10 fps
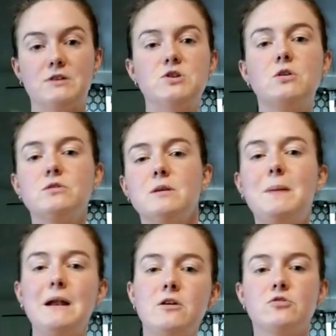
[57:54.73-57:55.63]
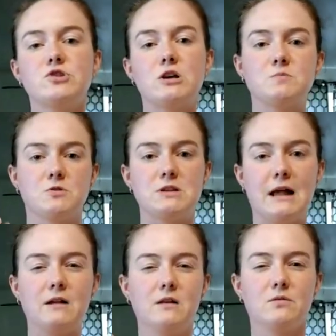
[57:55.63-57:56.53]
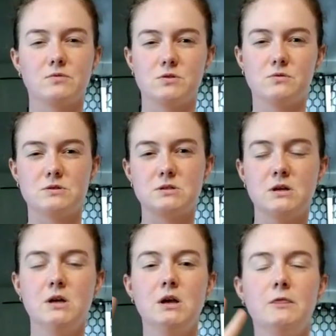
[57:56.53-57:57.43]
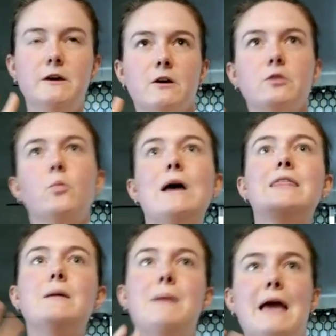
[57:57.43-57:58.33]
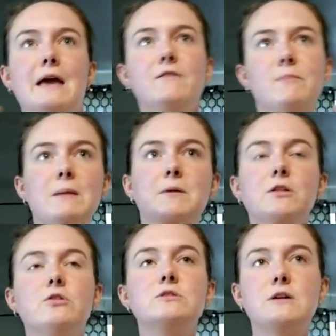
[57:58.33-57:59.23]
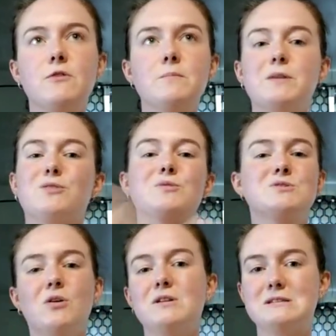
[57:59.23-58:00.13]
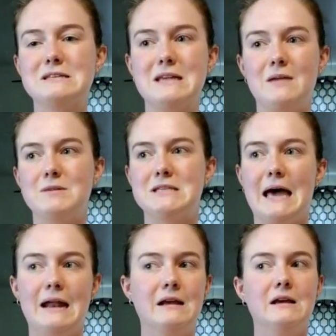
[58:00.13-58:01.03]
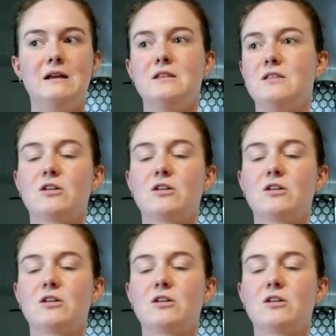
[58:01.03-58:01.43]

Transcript: So depending on your child's personality, the results, the way they behave might be a little different, but the result is the same, as that they're